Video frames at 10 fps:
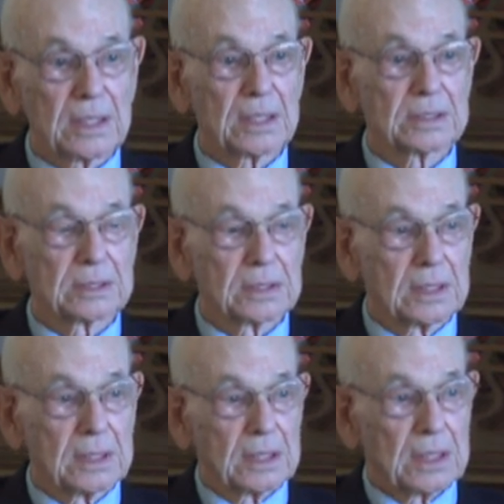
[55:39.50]
Yes.
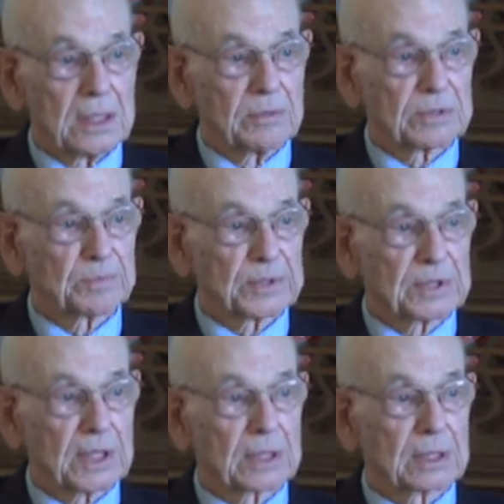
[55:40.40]
He was
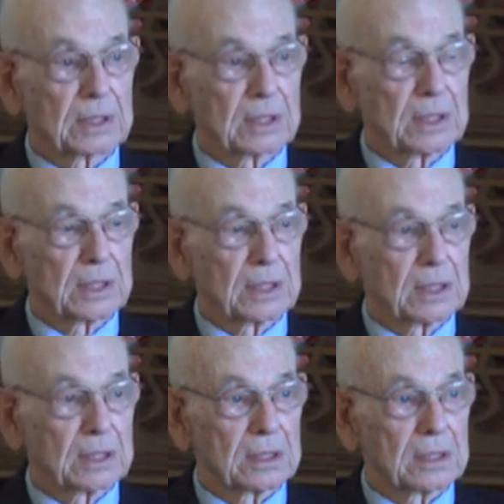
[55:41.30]

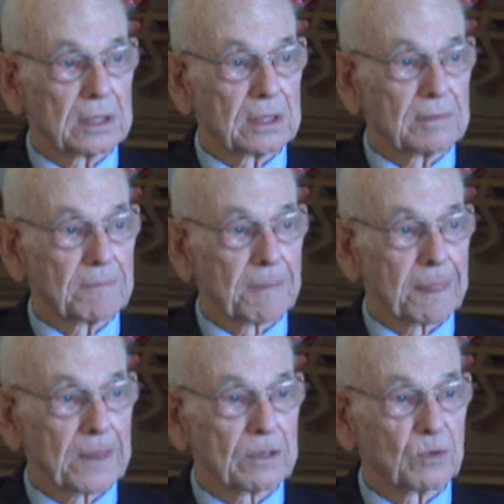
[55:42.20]
particularly
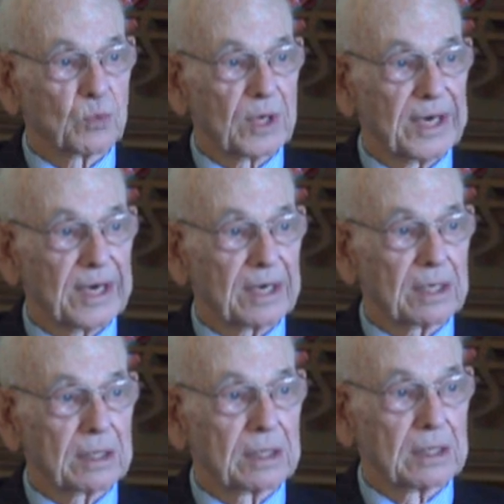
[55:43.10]

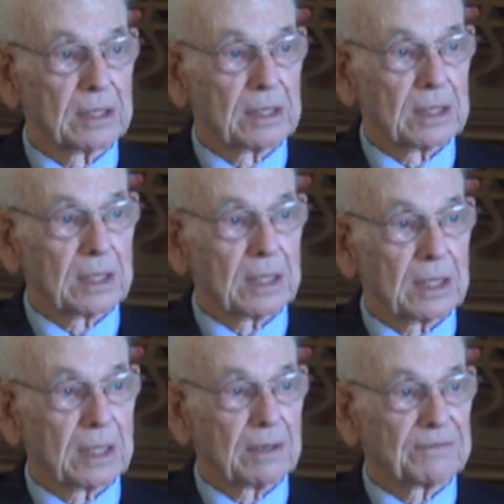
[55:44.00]
aware
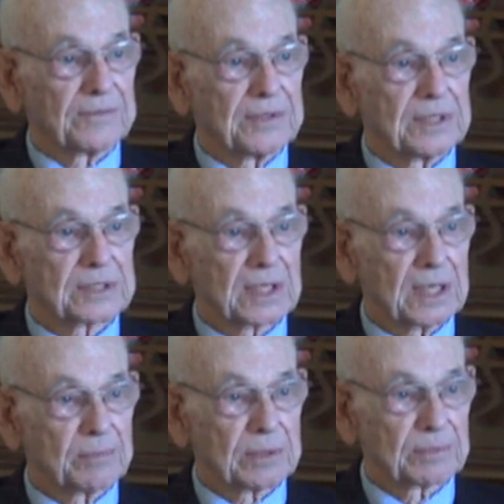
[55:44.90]
of
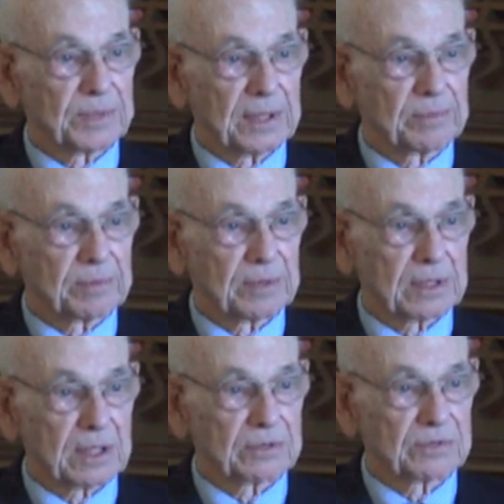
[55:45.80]
disabled people
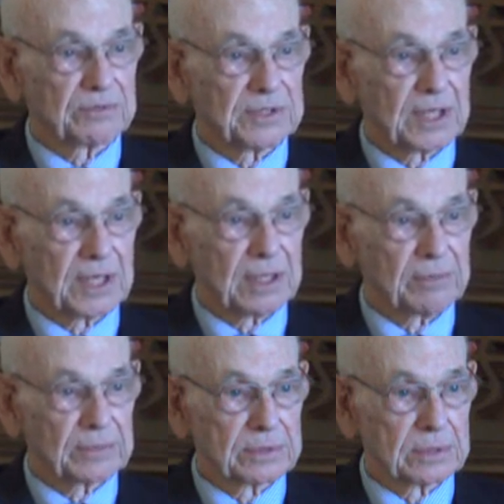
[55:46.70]
because of
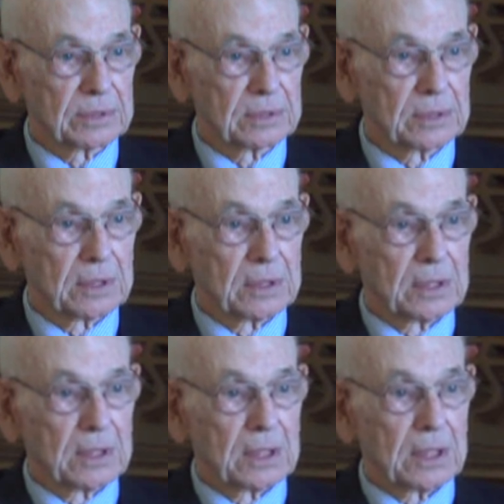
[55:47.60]
James.
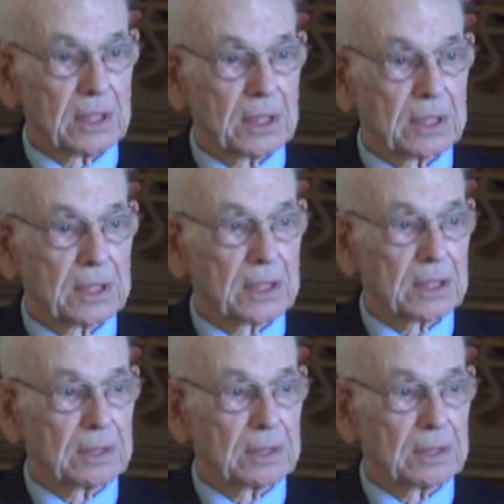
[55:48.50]
And